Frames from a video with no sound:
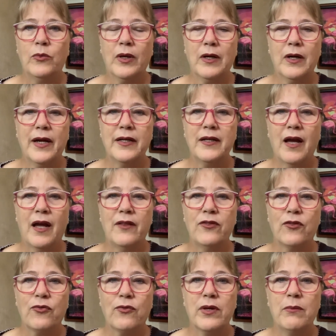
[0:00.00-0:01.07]
where I'd gotten
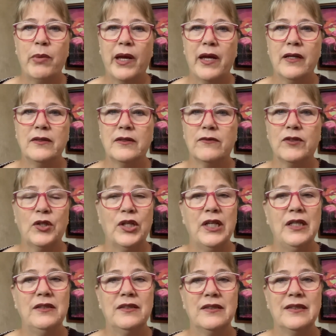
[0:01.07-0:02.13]
three bags of
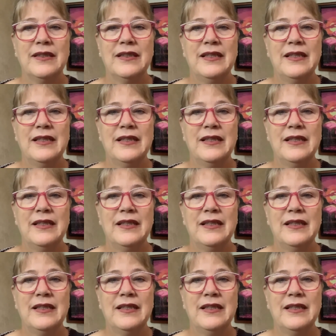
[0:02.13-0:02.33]
goodies